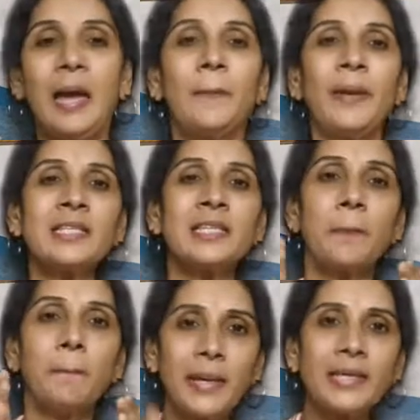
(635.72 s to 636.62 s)

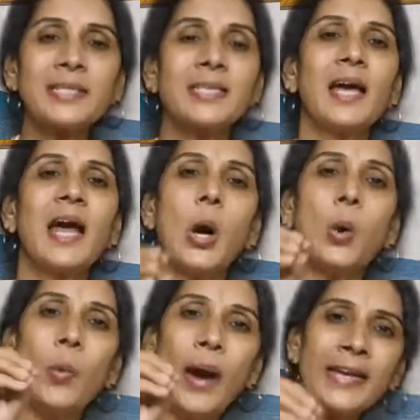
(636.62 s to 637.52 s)
Please mix
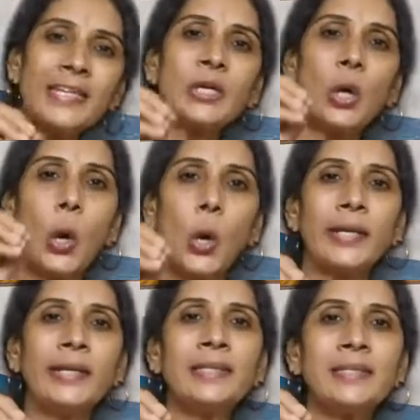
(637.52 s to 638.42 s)
white
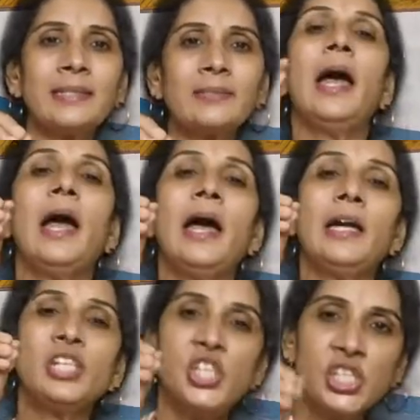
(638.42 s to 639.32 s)
onion,
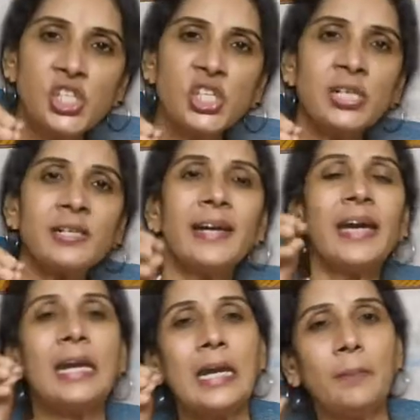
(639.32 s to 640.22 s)
ginger
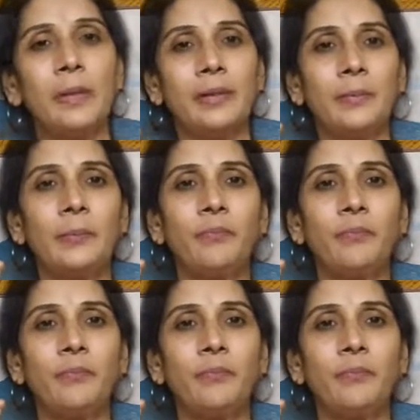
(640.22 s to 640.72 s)
and lemon.